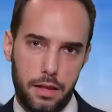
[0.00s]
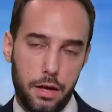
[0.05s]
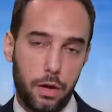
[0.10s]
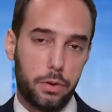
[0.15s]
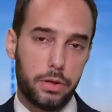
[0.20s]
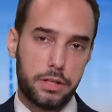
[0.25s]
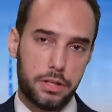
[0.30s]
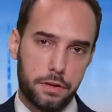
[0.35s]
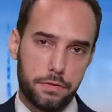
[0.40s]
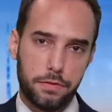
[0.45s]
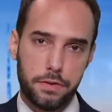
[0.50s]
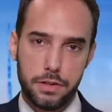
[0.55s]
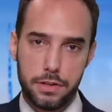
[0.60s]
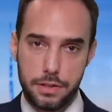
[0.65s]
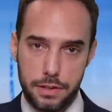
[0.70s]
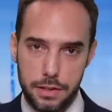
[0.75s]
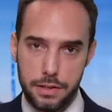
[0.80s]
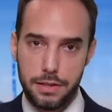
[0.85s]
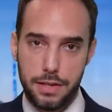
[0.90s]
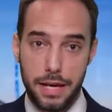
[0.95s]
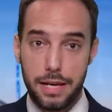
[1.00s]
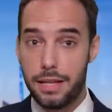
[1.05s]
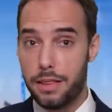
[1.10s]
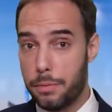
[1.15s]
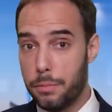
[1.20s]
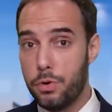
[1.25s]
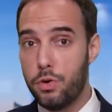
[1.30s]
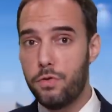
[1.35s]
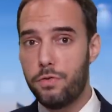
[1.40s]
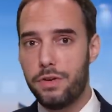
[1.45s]
The only difference is that in
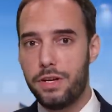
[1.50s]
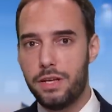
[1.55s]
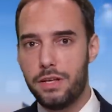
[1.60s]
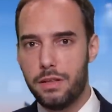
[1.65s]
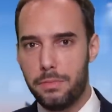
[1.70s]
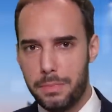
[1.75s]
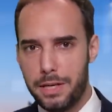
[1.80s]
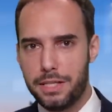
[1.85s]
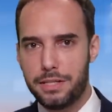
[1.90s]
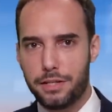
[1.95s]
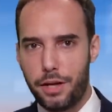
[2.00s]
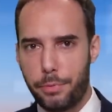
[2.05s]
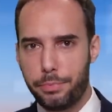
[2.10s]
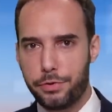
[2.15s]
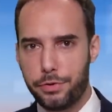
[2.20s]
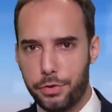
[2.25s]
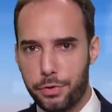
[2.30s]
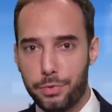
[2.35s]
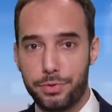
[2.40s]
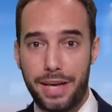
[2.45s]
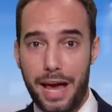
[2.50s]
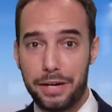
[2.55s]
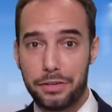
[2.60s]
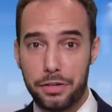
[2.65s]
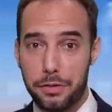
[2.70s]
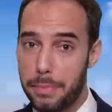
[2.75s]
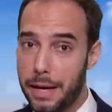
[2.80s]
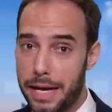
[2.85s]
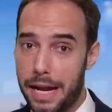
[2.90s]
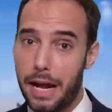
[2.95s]
the movie, the meat substitute was
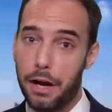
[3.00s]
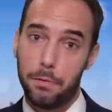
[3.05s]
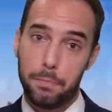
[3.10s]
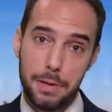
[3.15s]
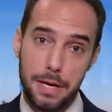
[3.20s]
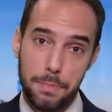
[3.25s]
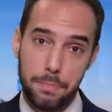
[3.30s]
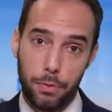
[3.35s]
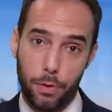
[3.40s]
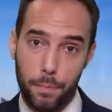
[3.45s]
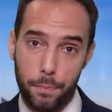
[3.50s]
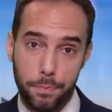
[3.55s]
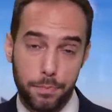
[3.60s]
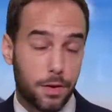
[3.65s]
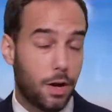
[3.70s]
actually made out of people,